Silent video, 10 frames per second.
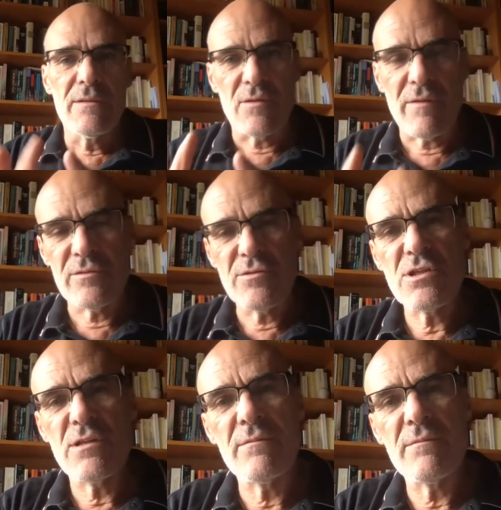
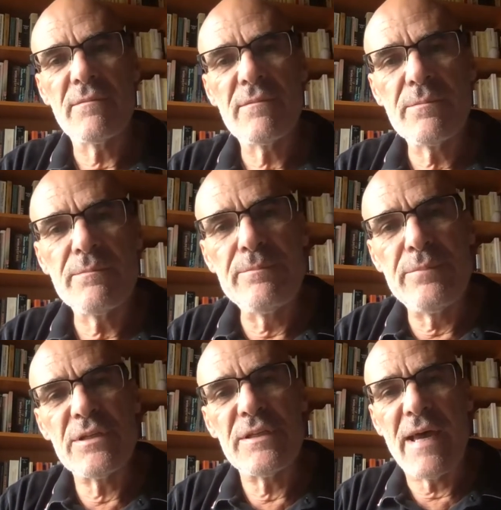Revolution
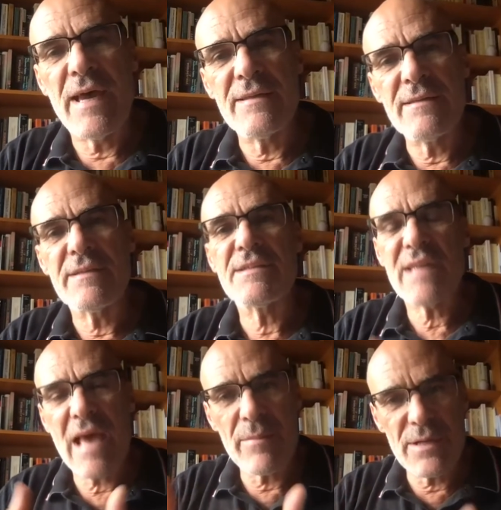put an end,
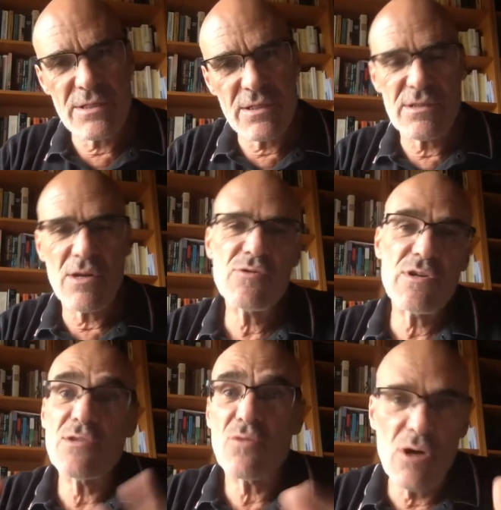established the
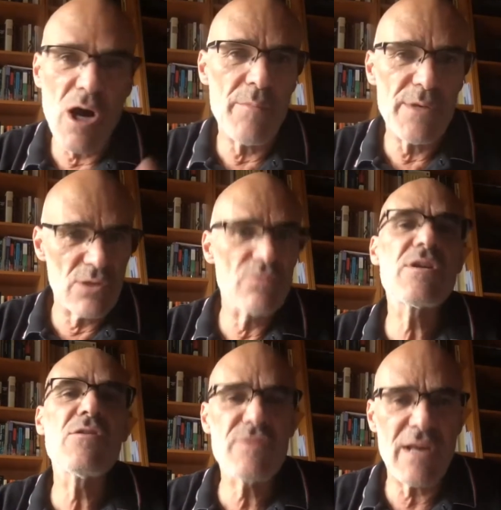socialist or communist or
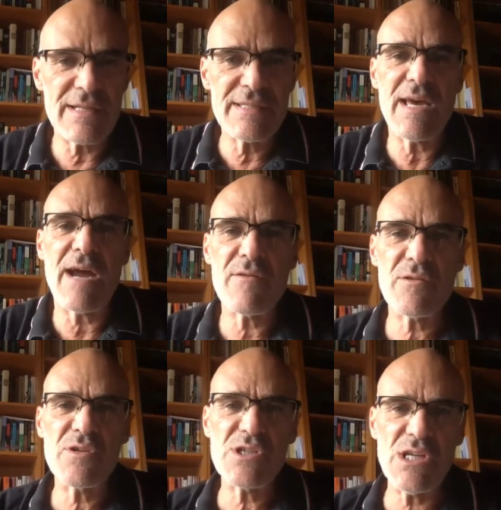totalitarian
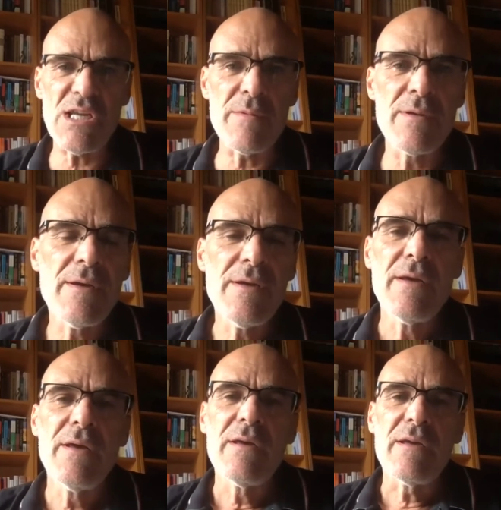regime
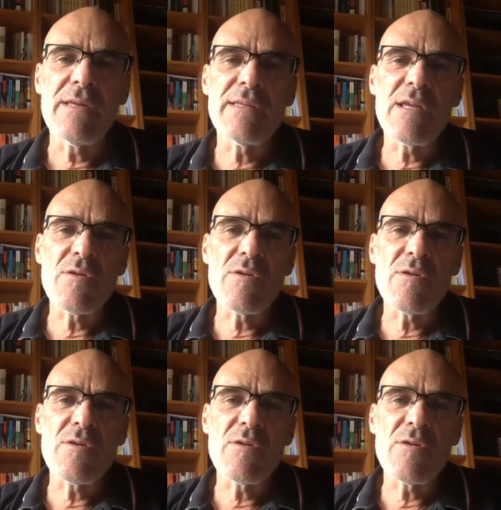in the